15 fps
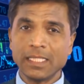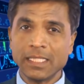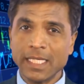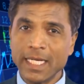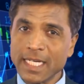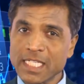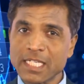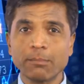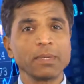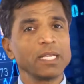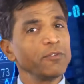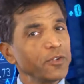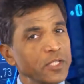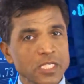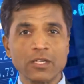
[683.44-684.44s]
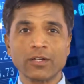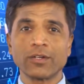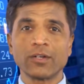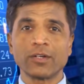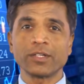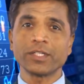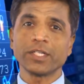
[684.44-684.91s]
taxi benefits or
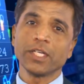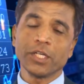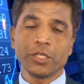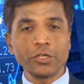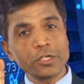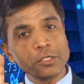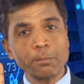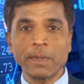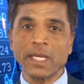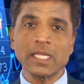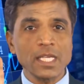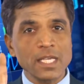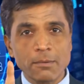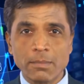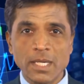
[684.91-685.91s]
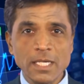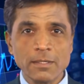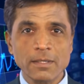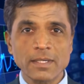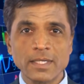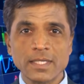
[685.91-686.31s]
not, you have to pay the EMI.